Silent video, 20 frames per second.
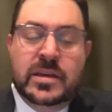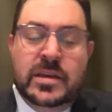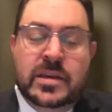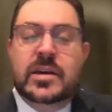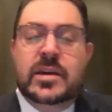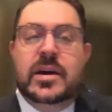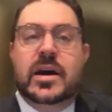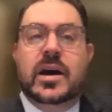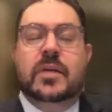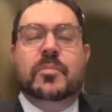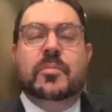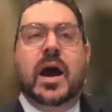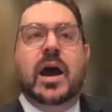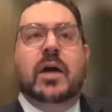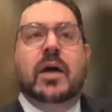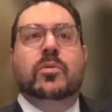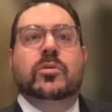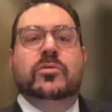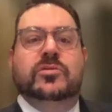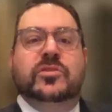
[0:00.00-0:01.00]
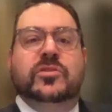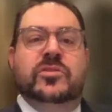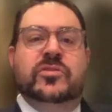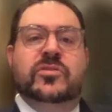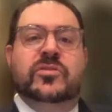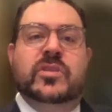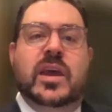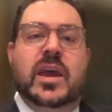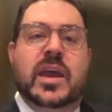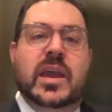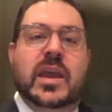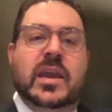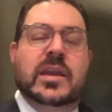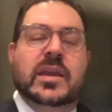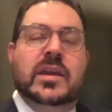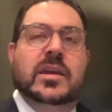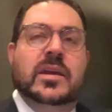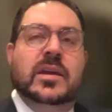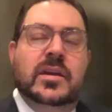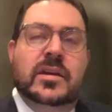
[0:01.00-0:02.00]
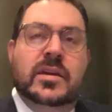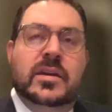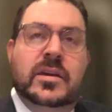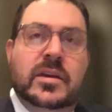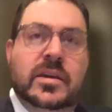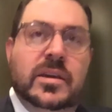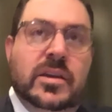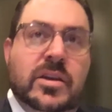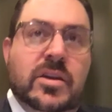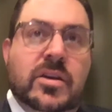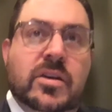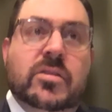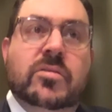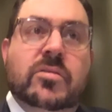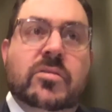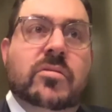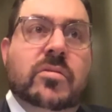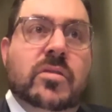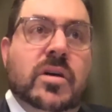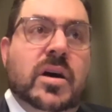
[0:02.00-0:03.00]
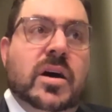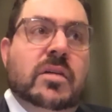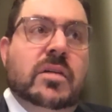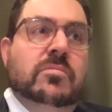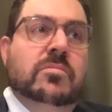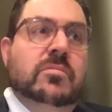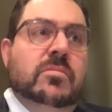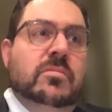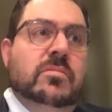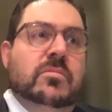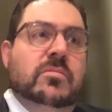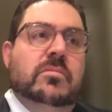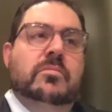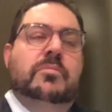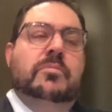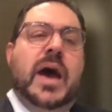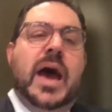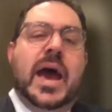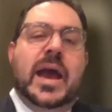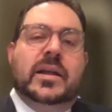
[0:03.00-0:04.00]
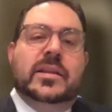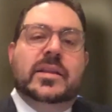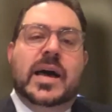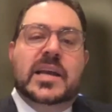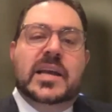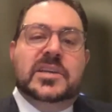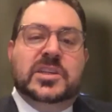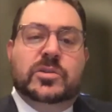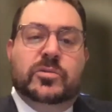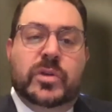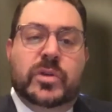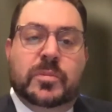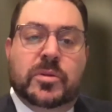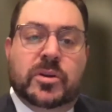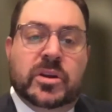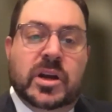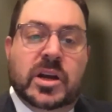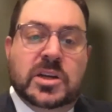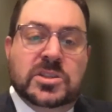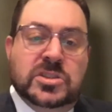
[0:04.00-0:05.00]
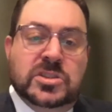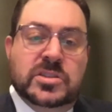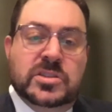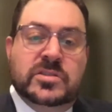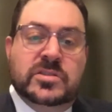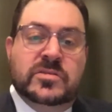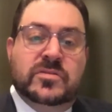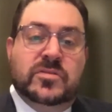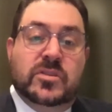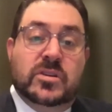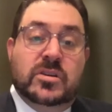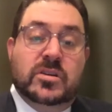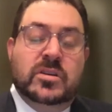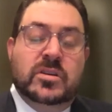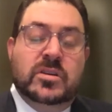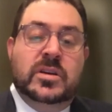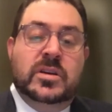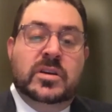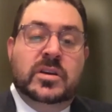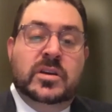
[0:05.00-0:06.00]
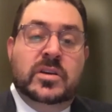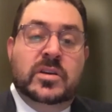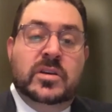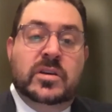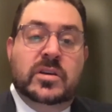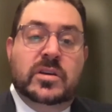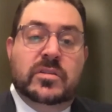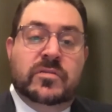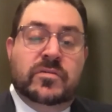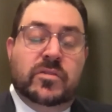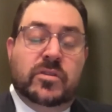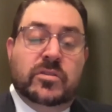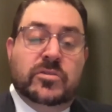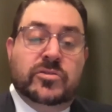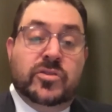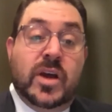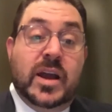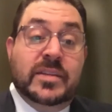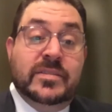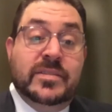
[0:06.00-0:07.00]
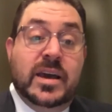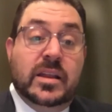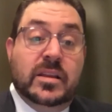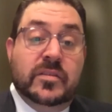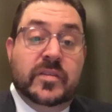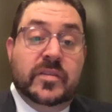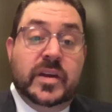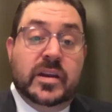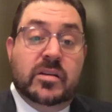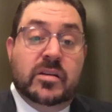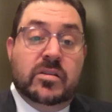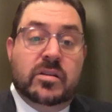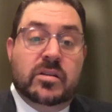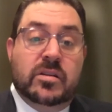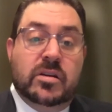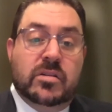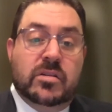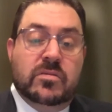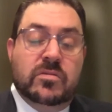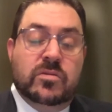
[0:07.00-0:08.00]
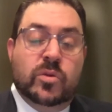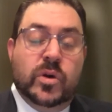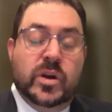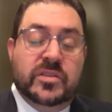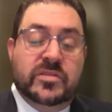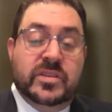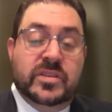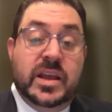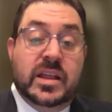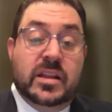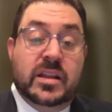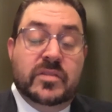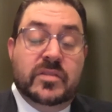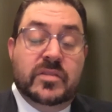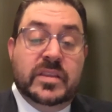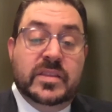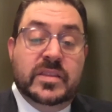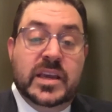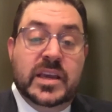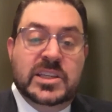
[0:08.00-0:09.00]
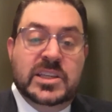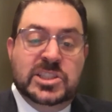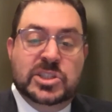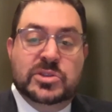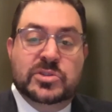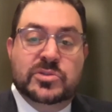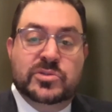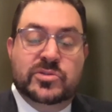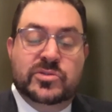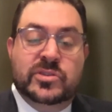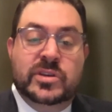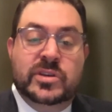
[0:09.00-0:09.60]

I won't just say, backlash and repercussions for trying to elevate our voice and elevate the issues,